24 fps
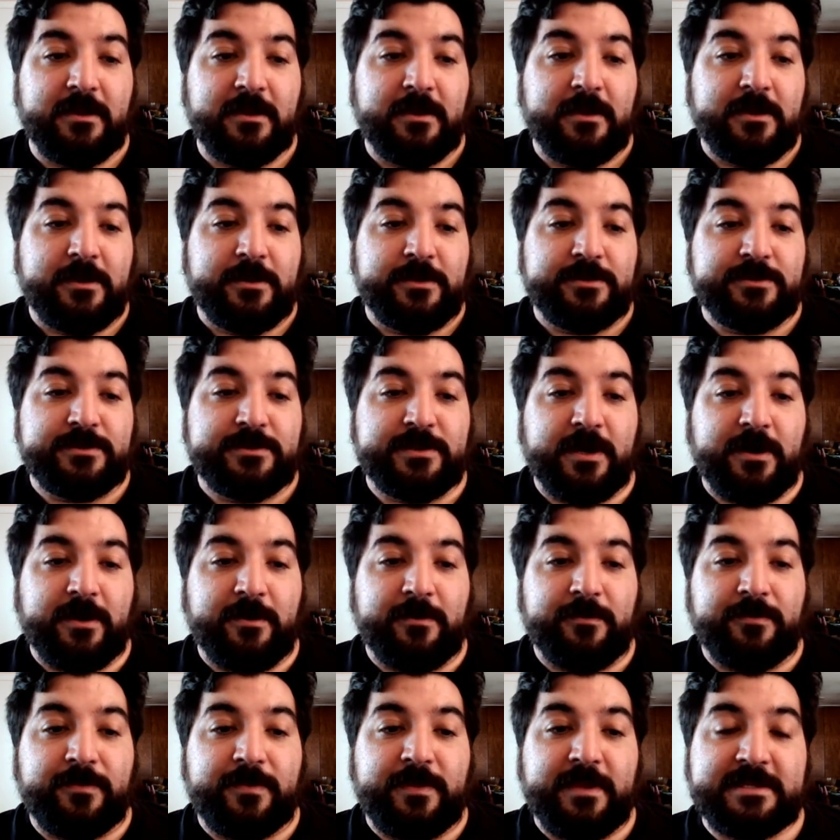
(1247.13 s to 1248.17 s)
So
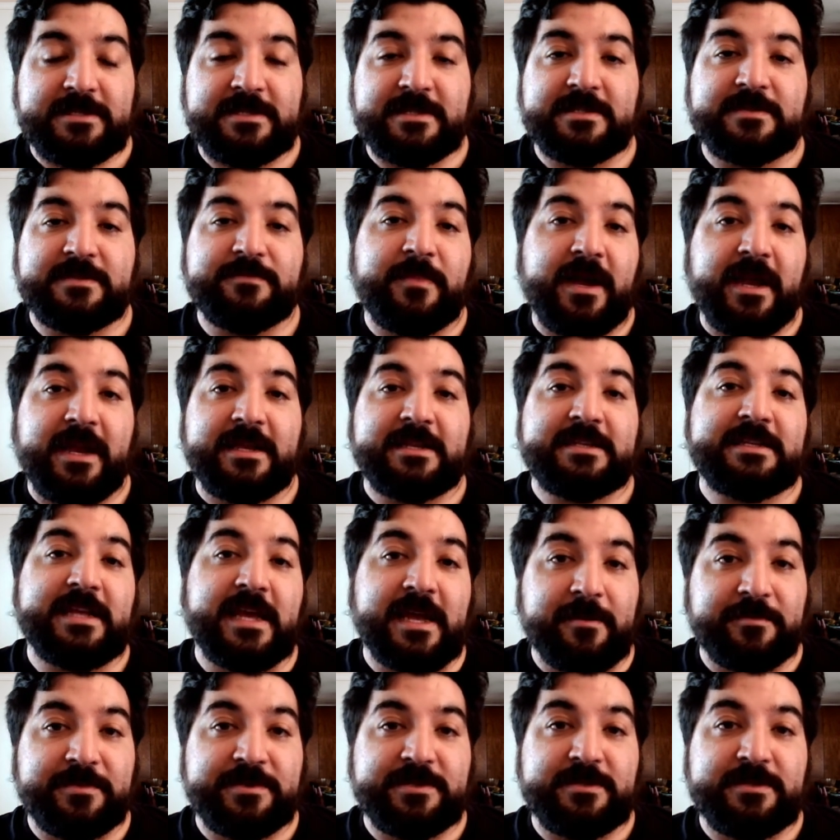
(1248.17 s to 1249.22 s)
this is my
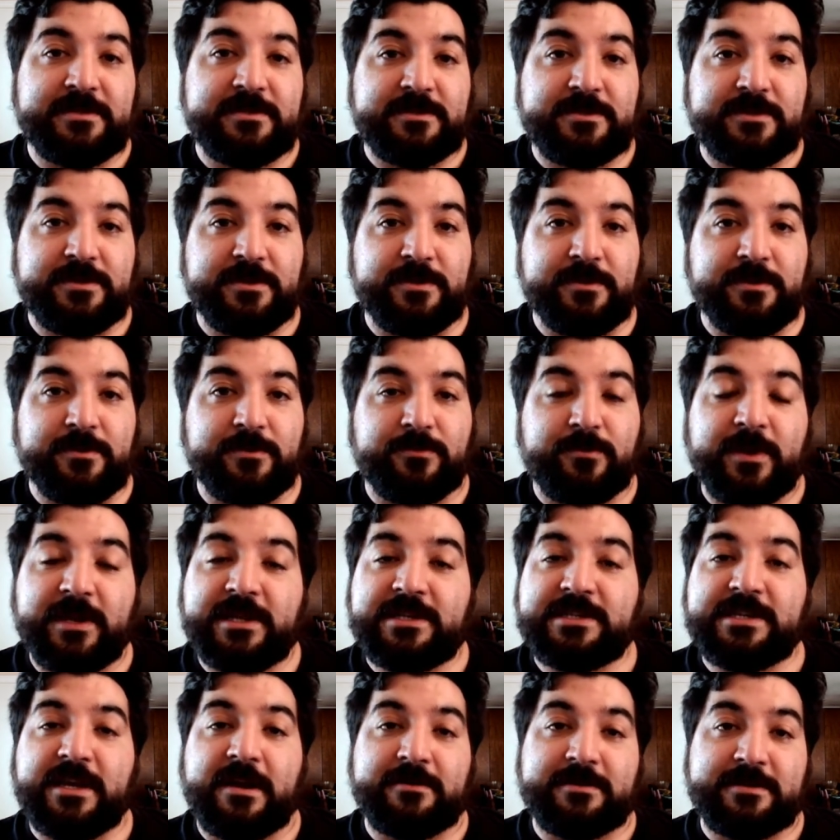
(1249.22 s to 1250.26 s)
attempt to reach
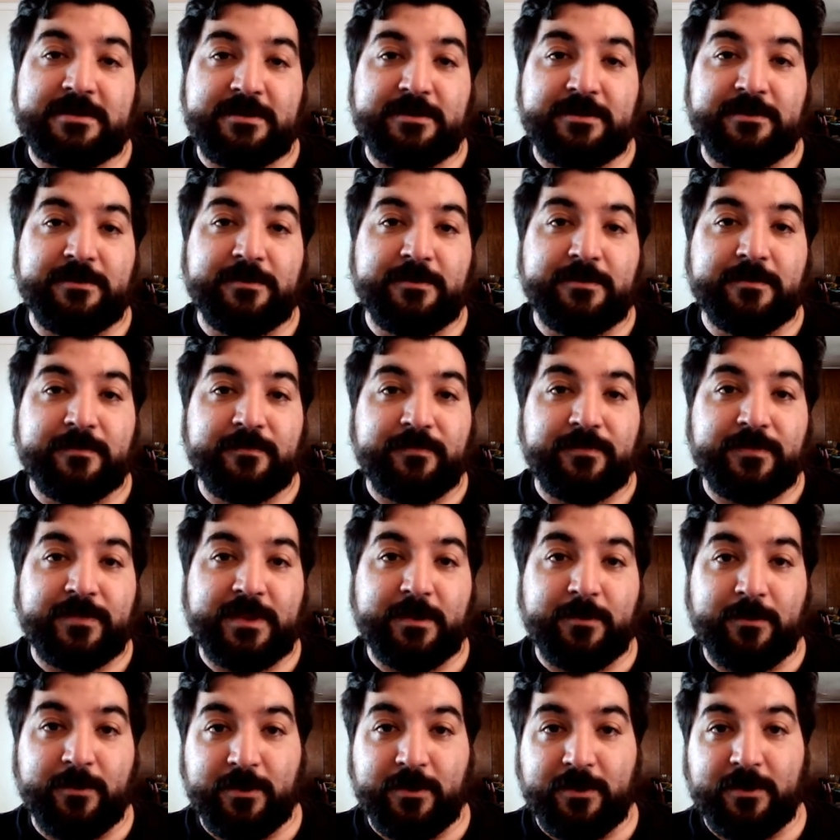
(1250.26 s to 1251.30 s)
out to the
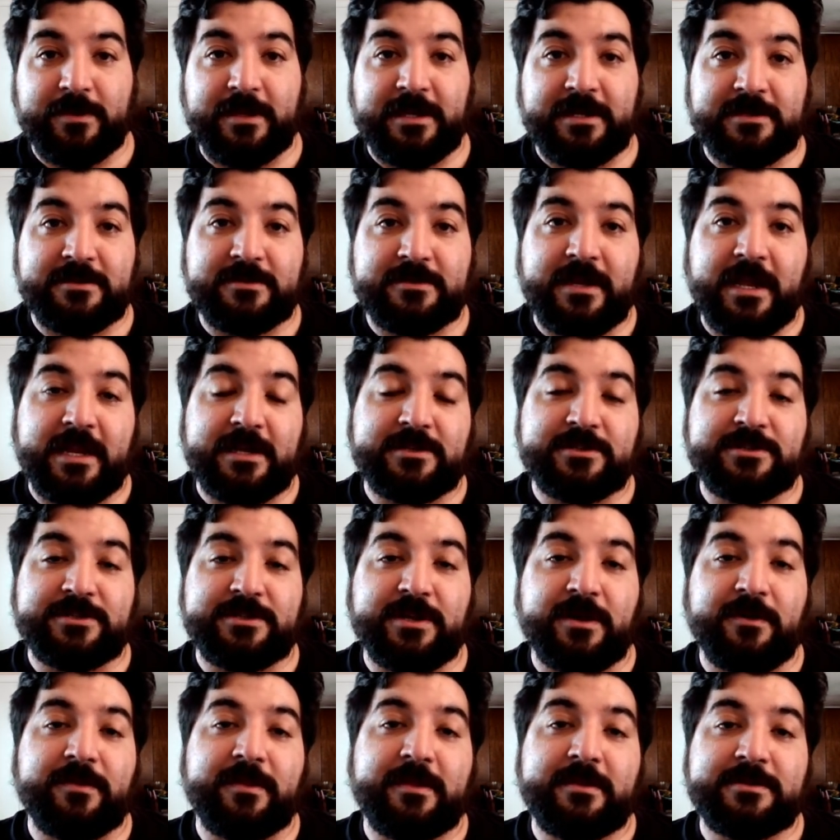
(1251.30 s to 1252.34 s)
world and
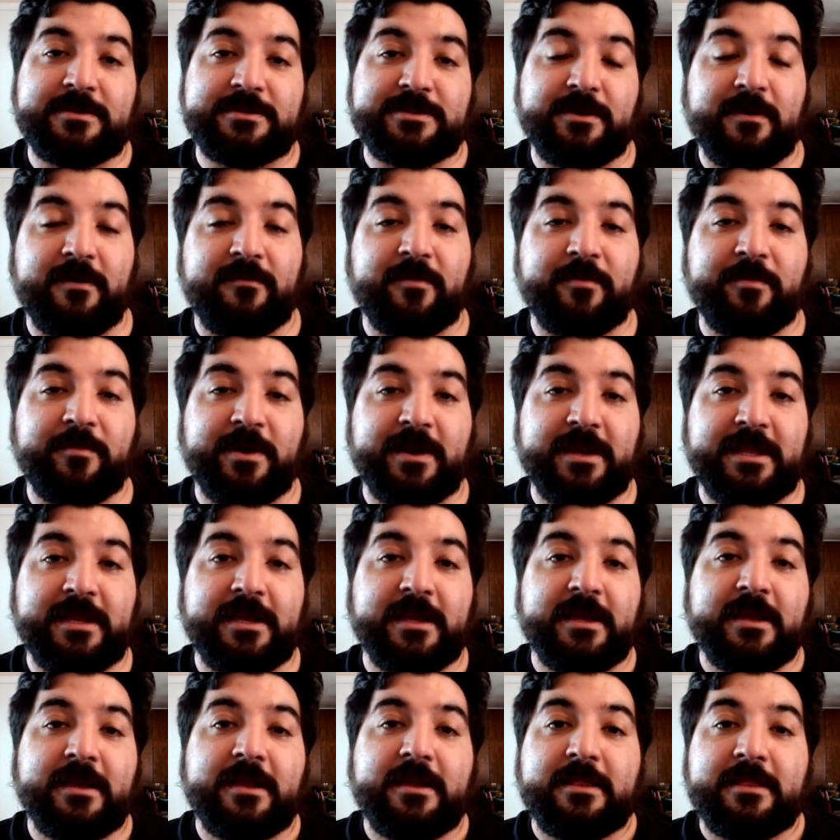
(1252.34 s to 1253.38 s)
show everybody
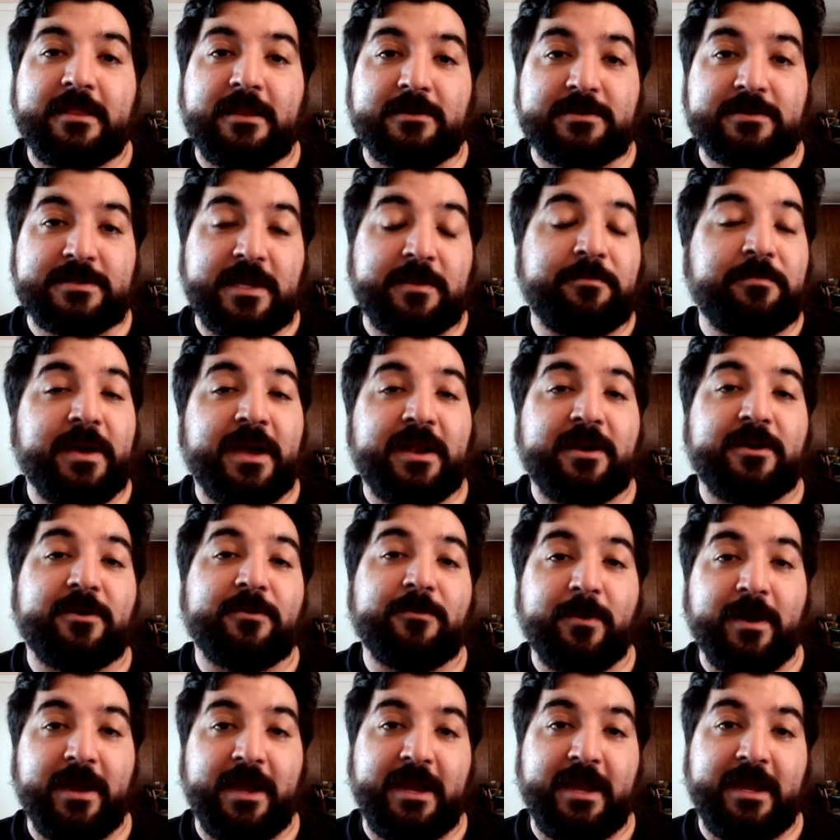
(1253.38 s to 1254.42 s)
there's a better
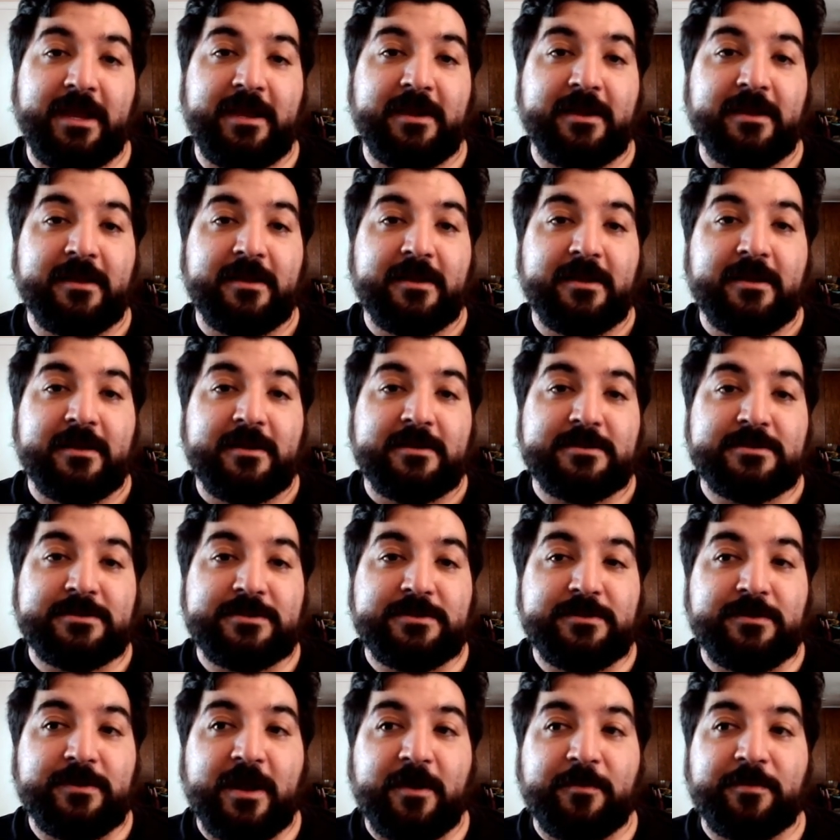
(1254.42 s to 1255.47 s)
way to
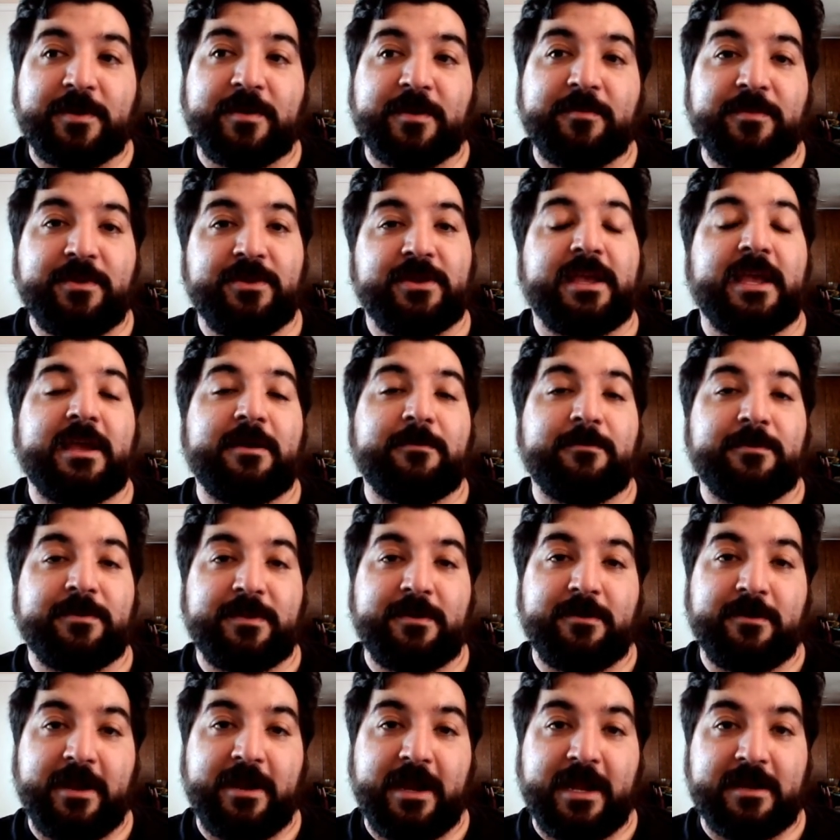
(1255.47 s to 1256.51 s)
help communicate with
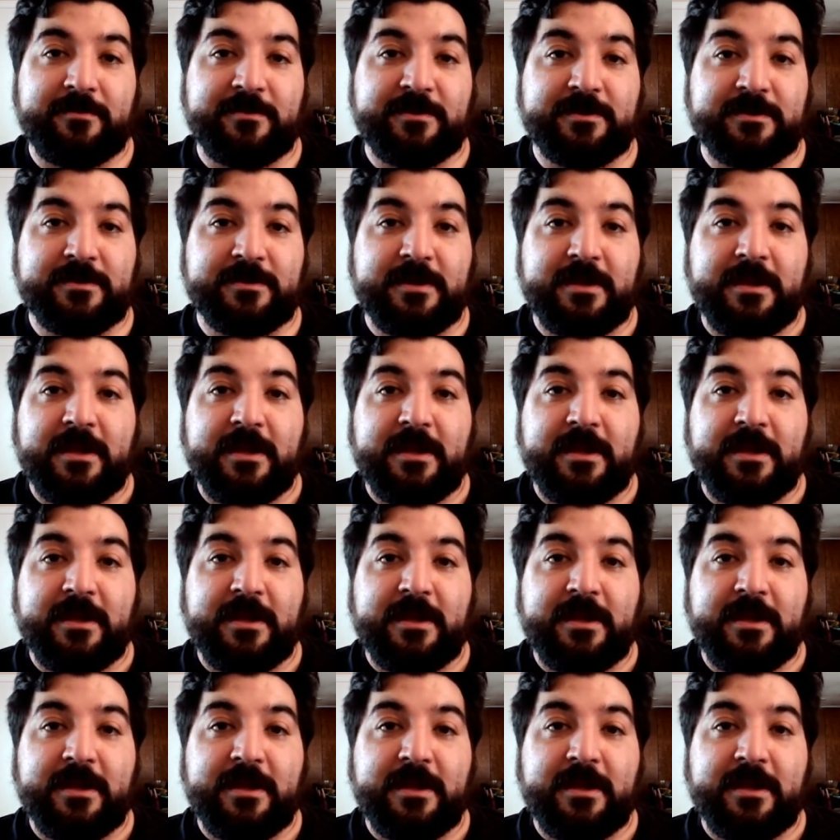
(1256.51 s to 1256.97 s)
your animal.